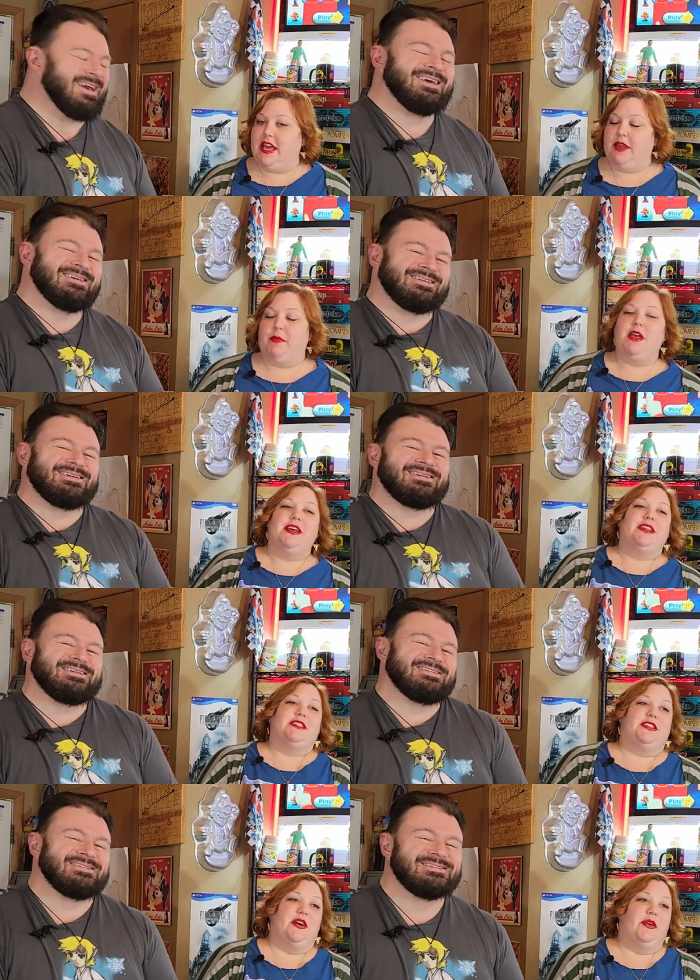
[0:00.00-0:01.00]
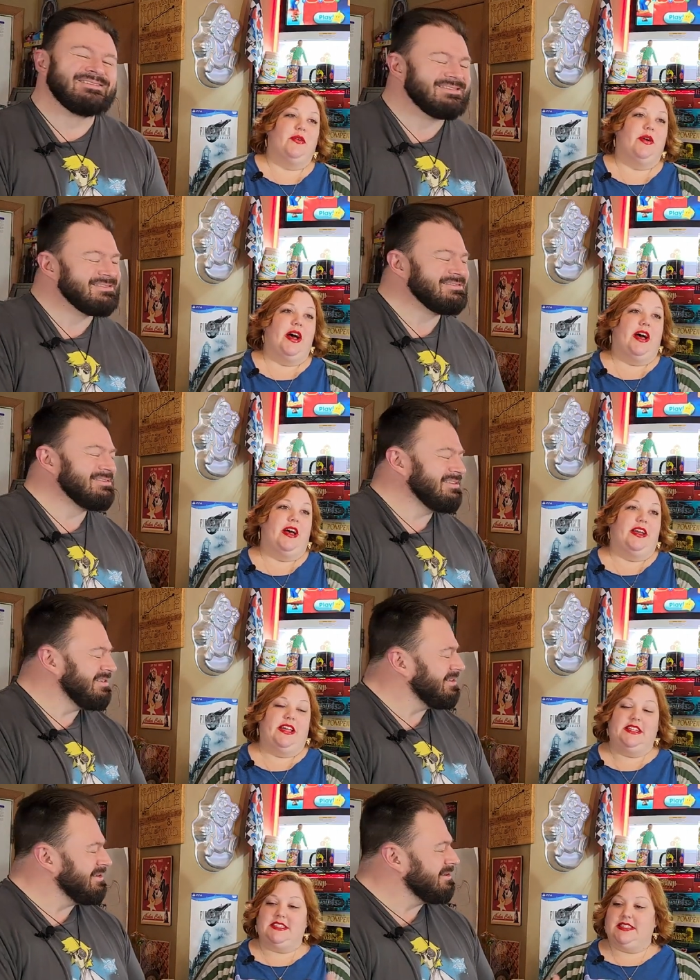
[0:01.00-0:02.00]
Speaker 1: game? so uh,
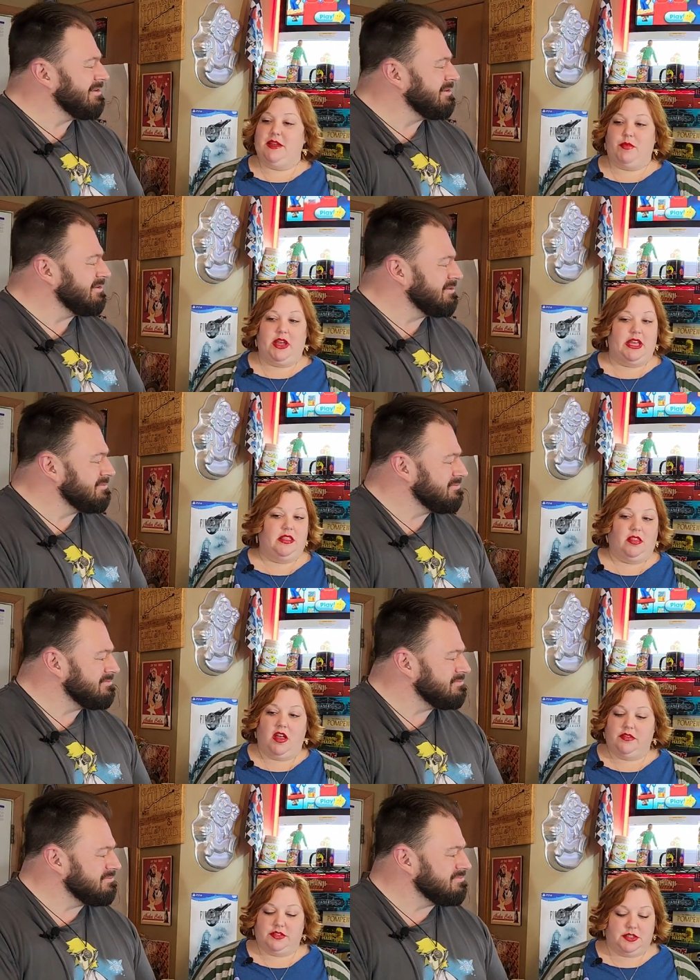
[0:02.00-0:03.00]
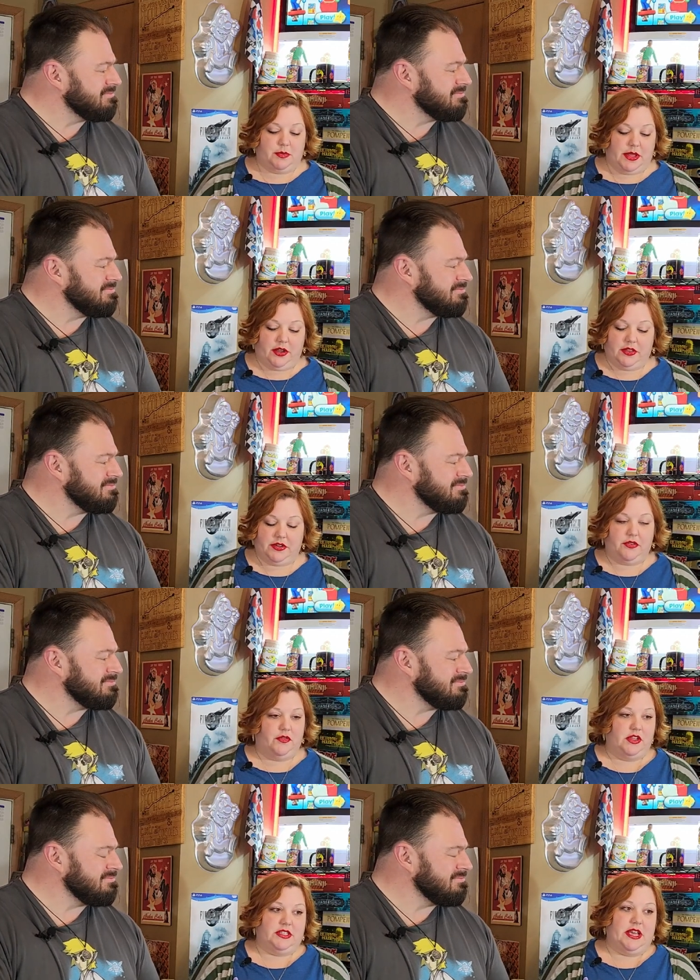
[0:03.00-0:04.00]
he's the same way. He loves just playing all the different
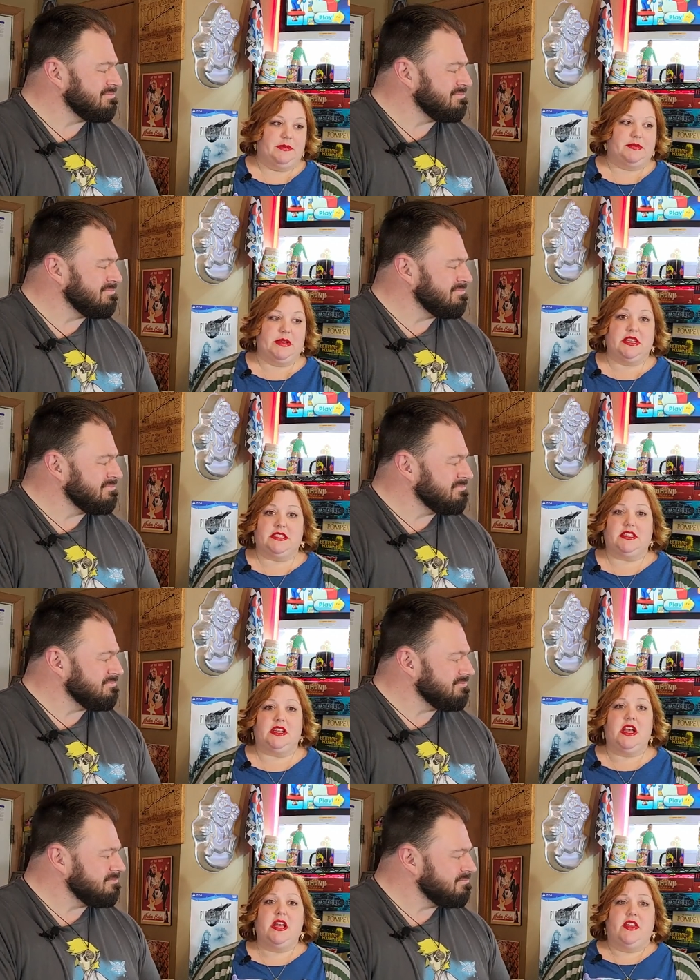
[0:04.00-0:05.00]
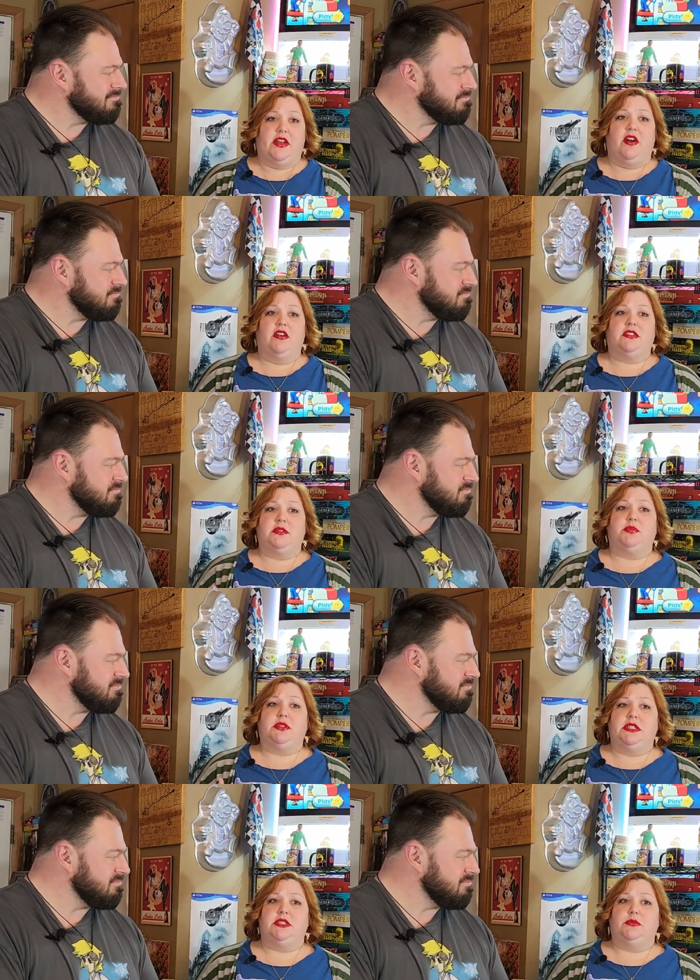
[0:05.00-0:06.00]
Fluxx games because it, they are simple,
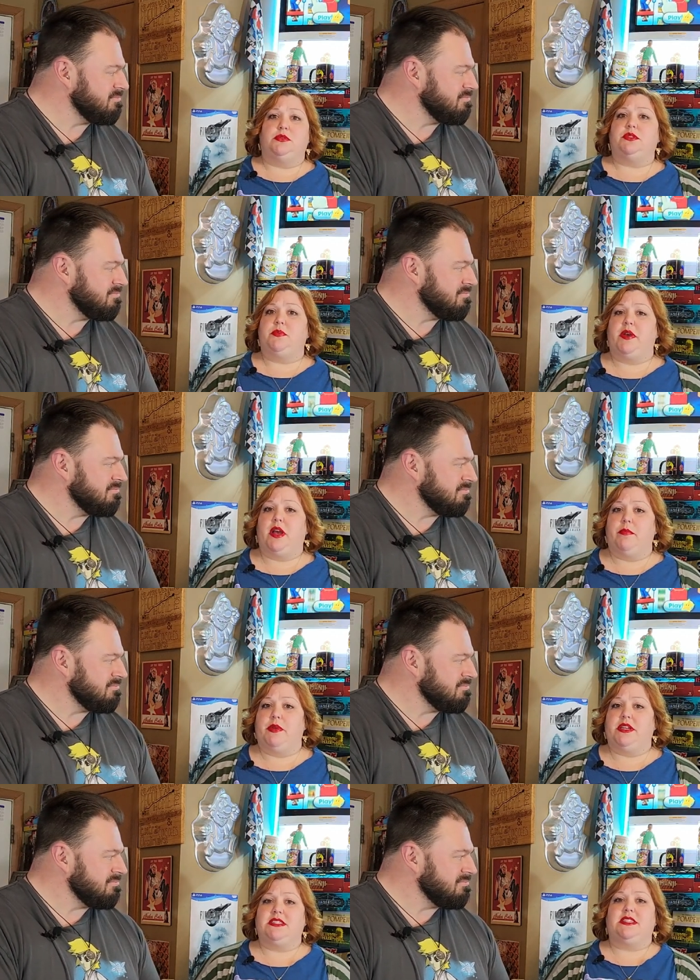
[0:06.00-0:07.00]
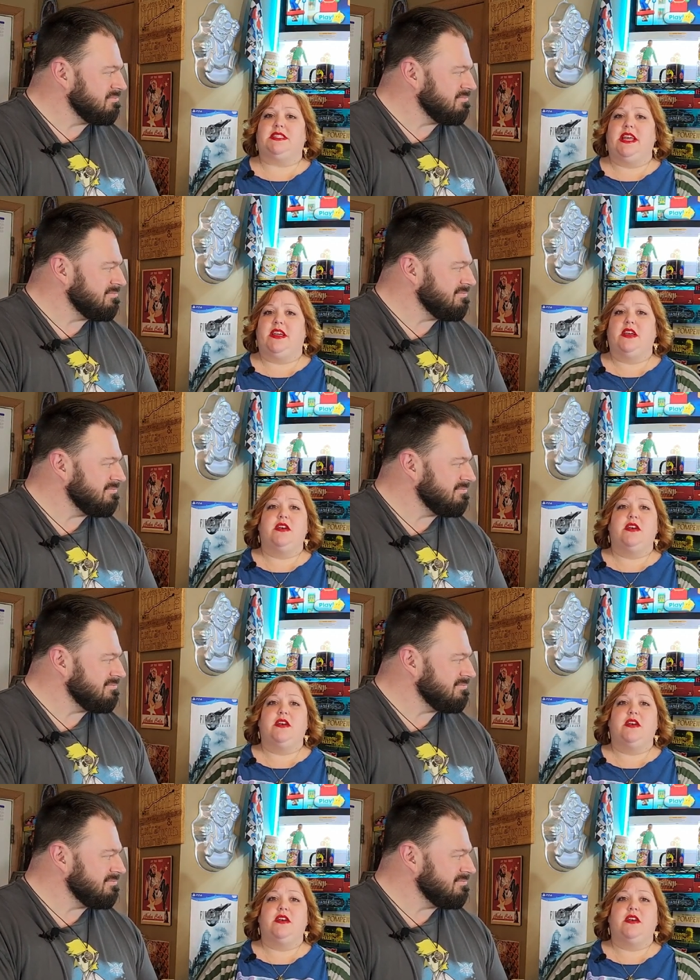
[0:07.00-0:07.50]
easy rules to pick up. It doesn't take